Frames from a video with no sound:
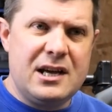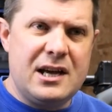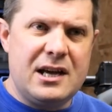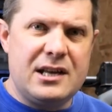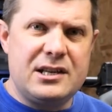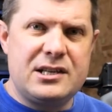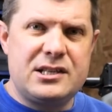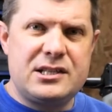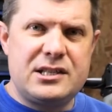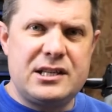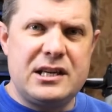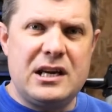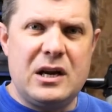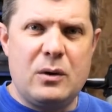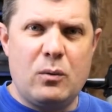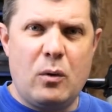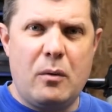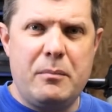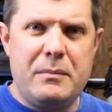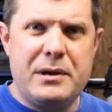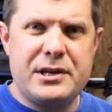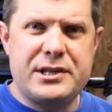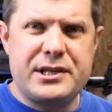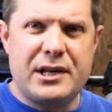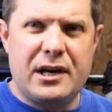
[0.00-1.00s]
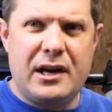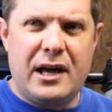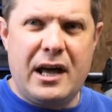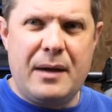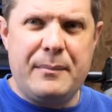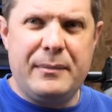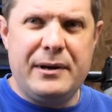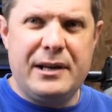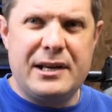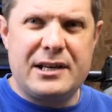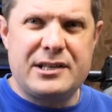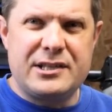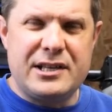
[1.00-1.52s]
and see what
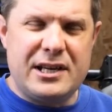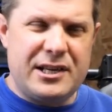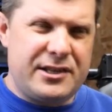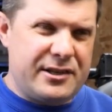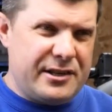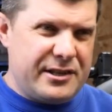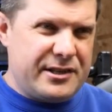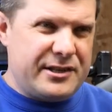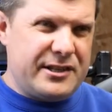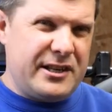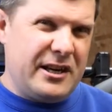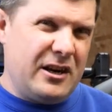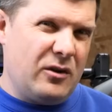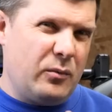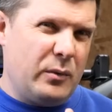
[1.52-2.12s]
misalignment exists and see